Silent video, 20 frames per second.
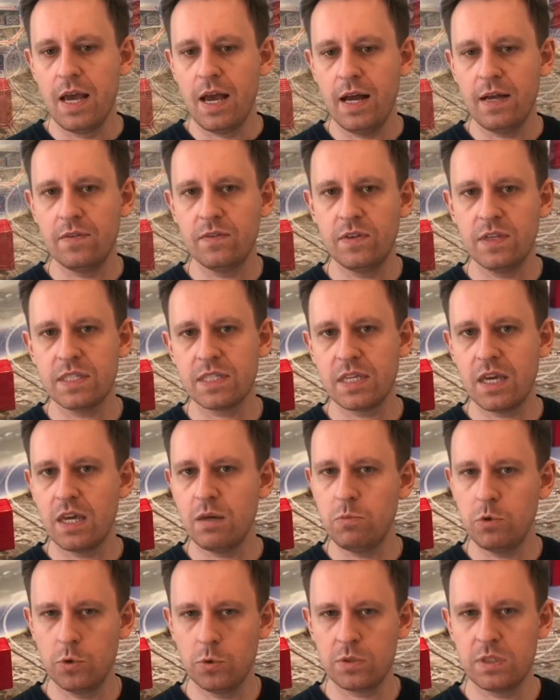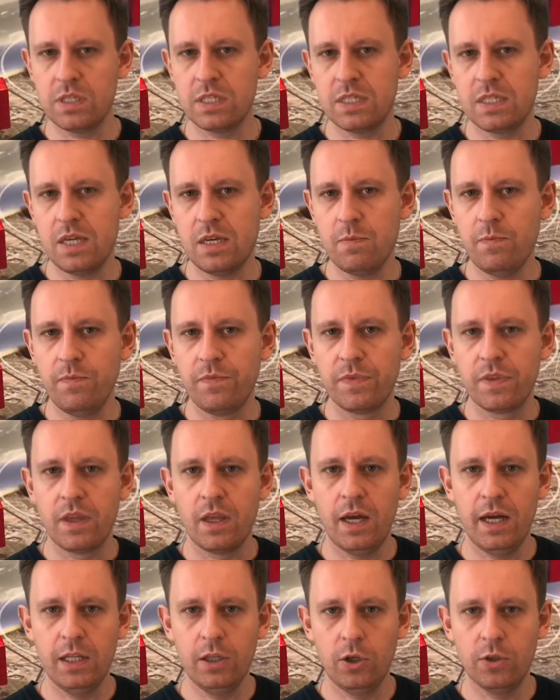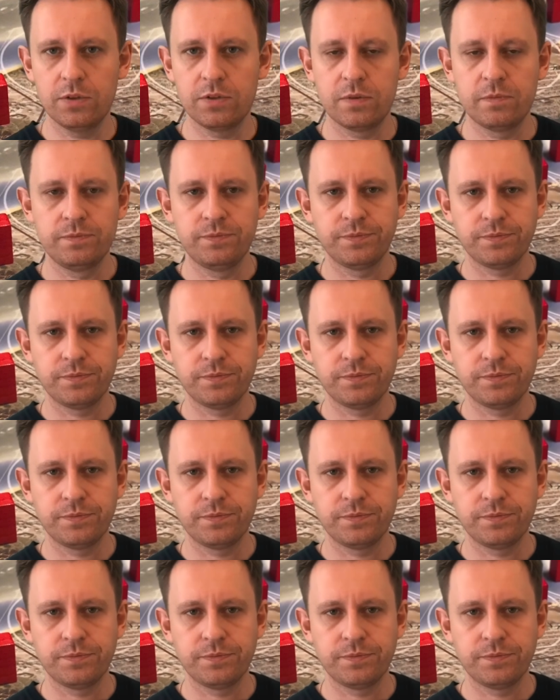and this game uses them a lot.